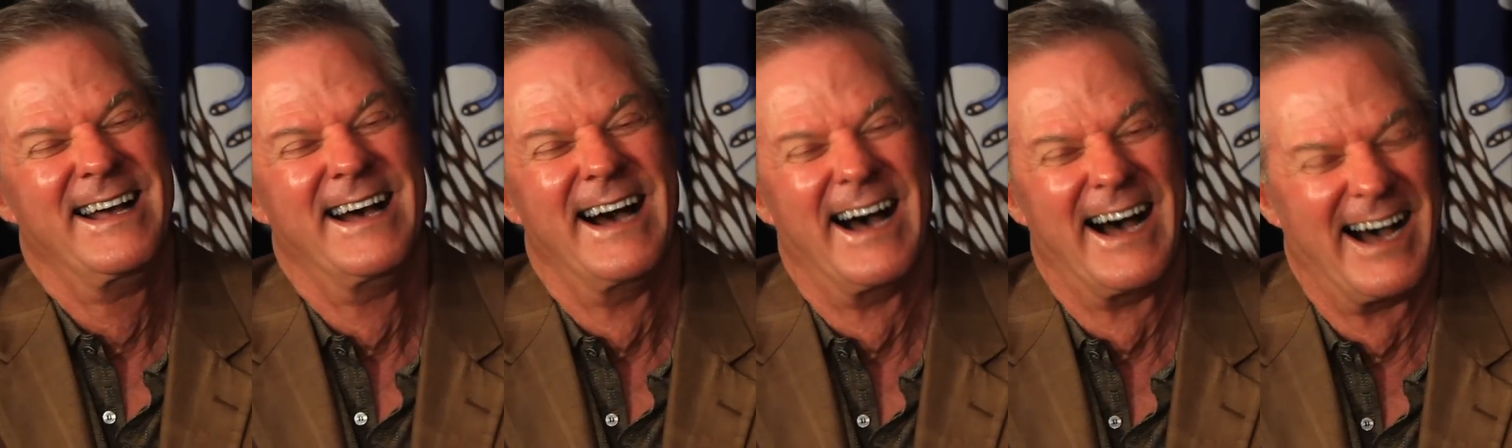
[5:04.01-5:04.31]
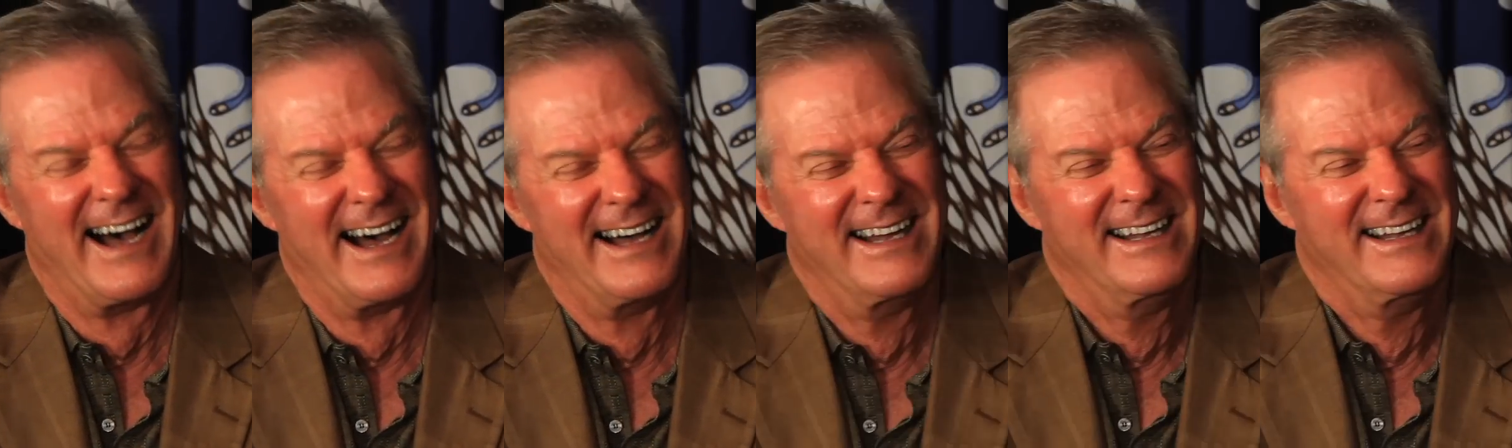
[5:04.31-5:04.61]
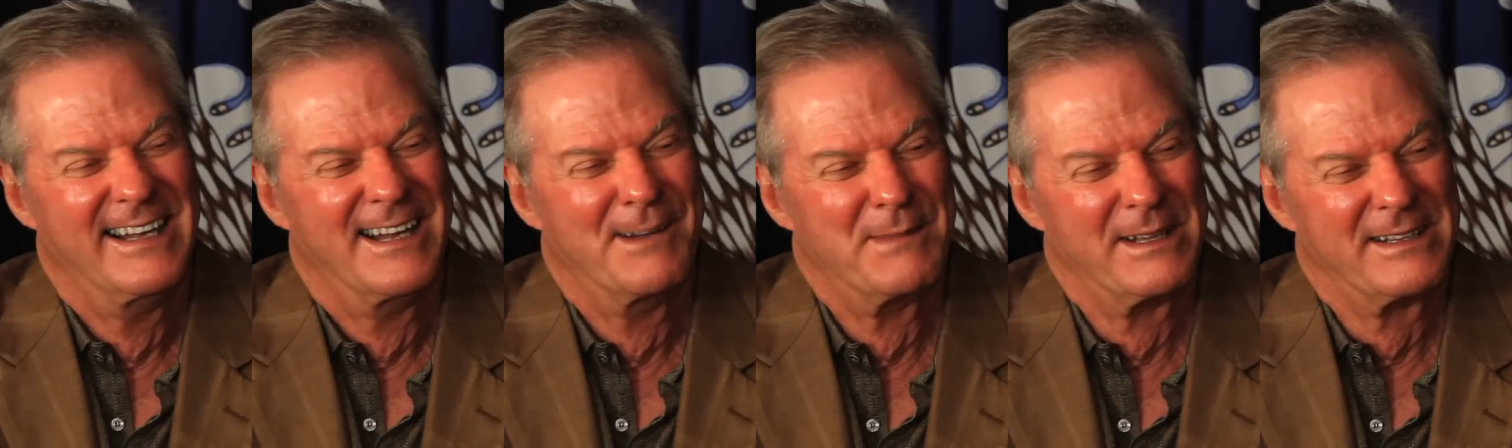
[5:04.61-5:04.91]
a
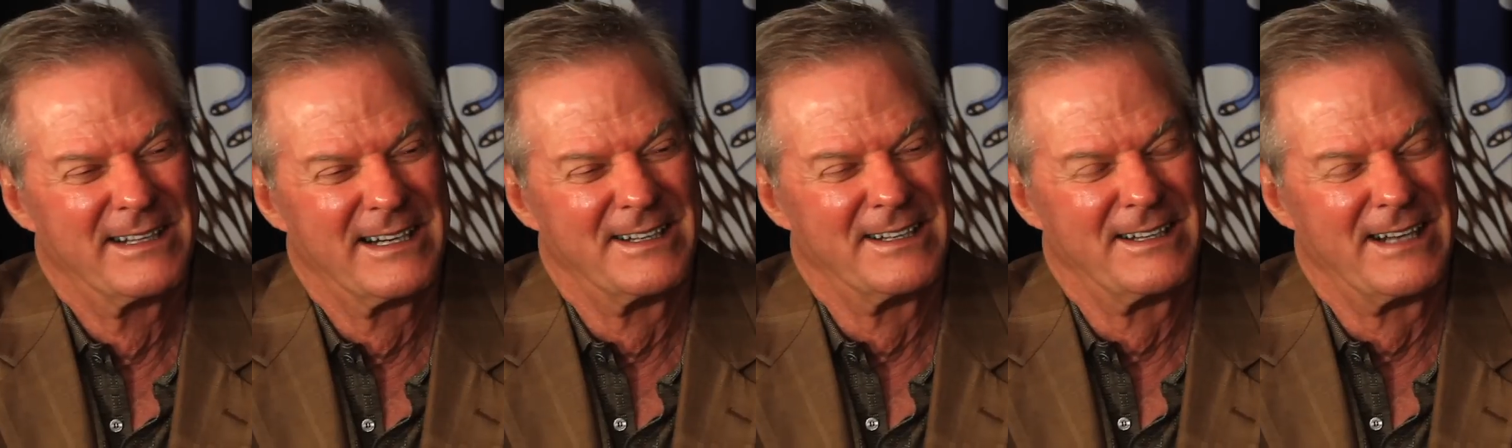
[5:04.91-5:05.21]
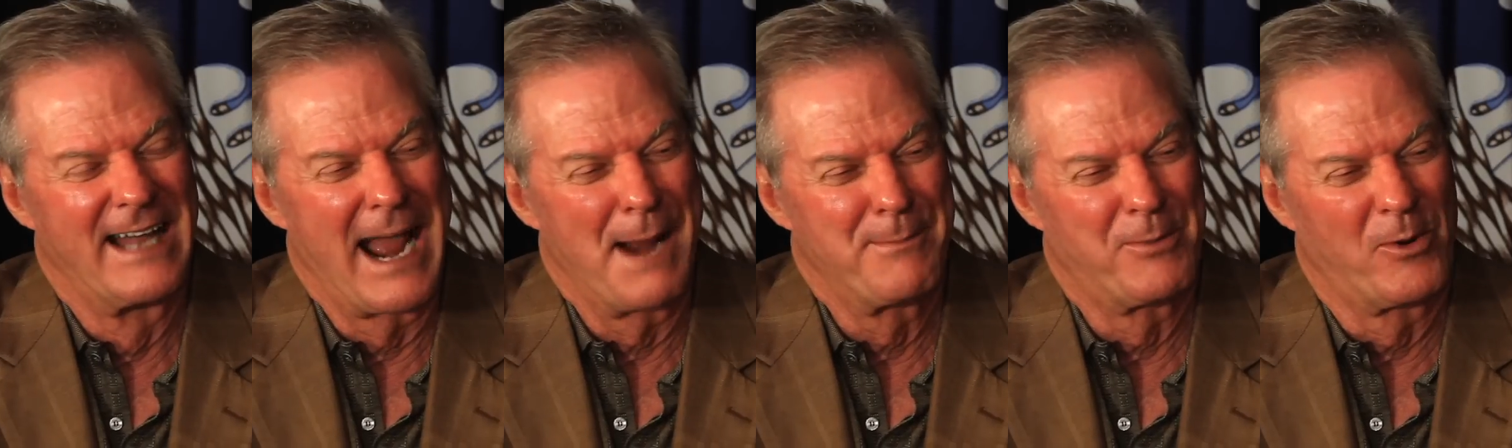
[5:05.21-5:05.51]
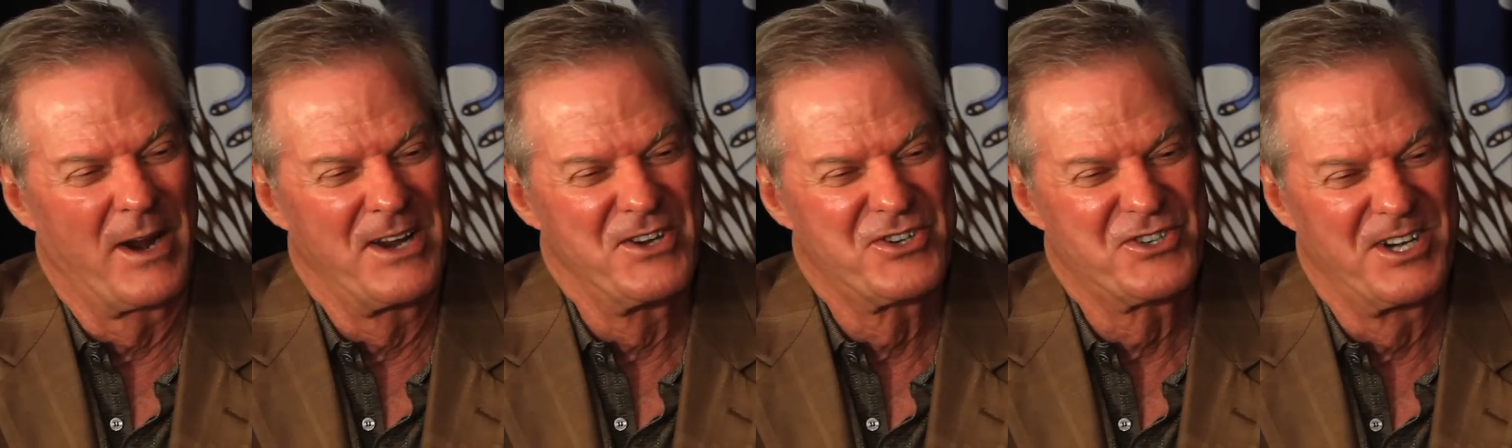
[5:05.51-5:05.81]
little
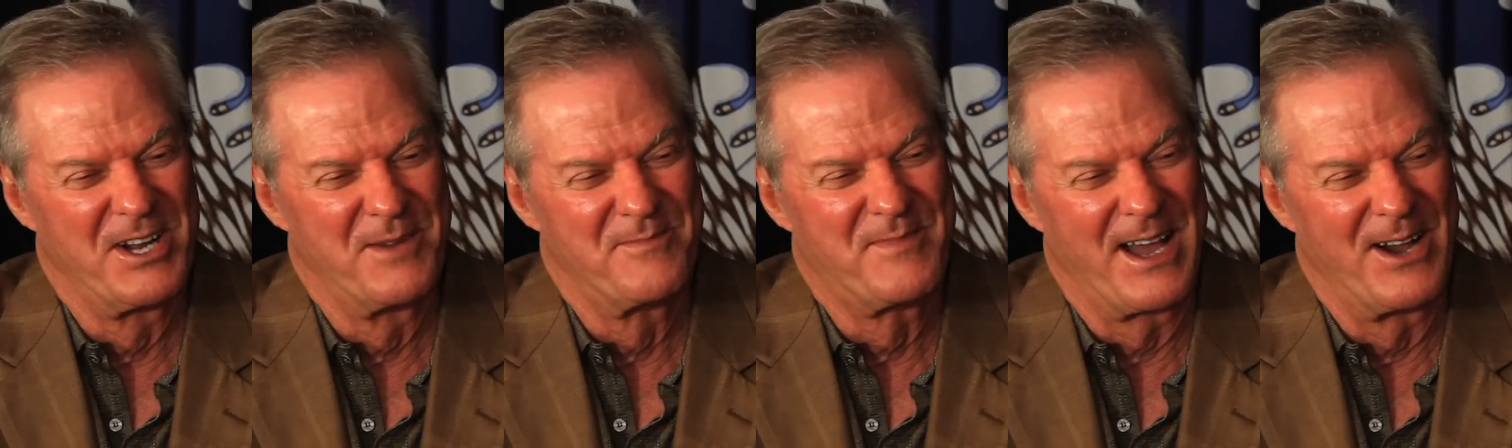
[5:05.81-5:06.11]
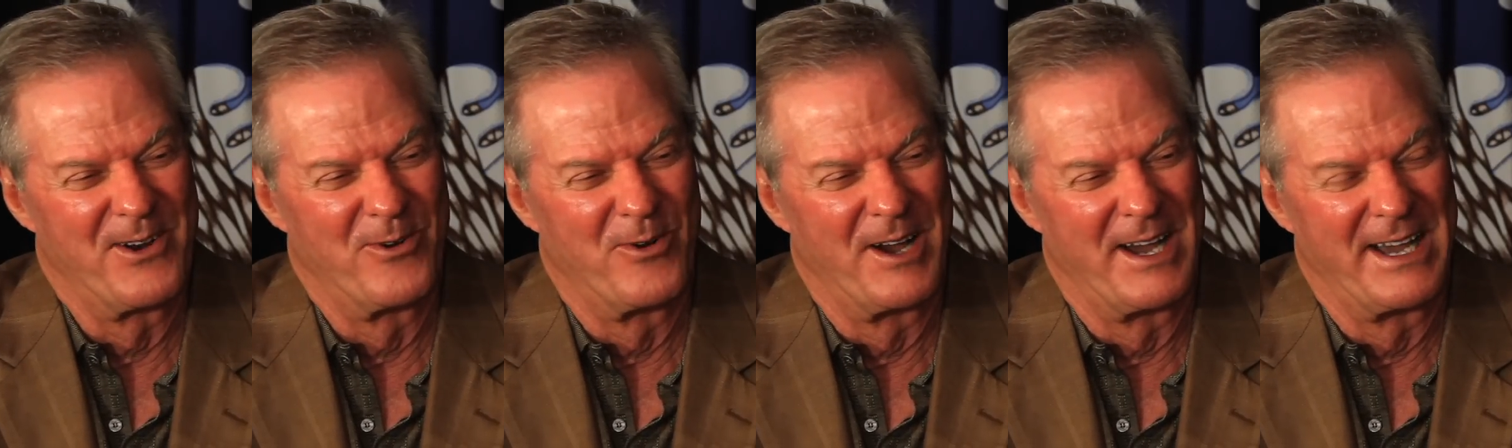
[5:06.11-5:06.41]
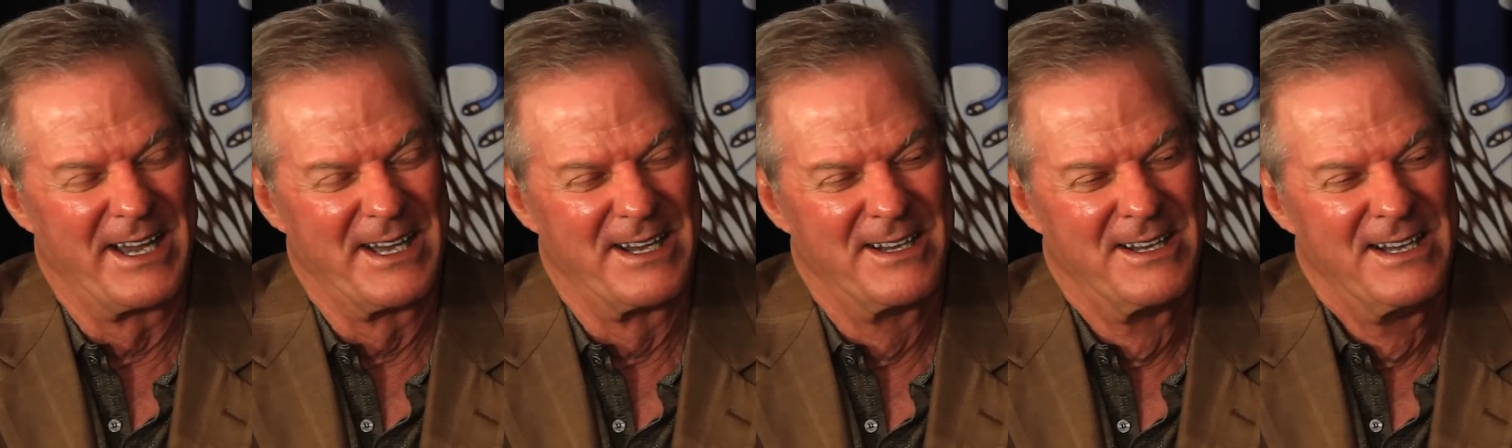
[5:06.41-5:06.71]
aberration up that
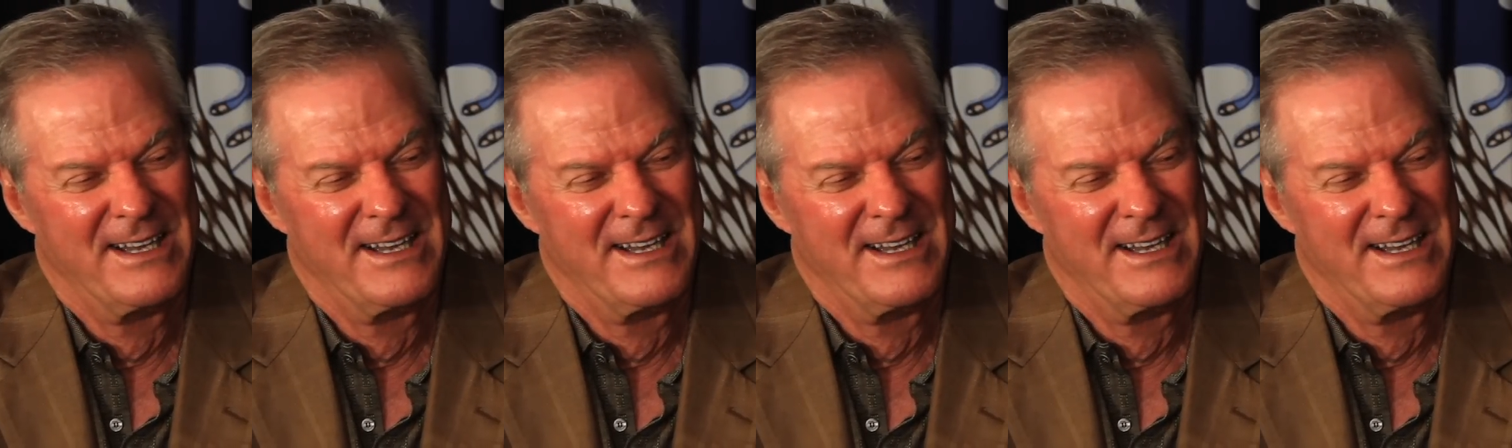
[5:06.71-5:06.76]
way.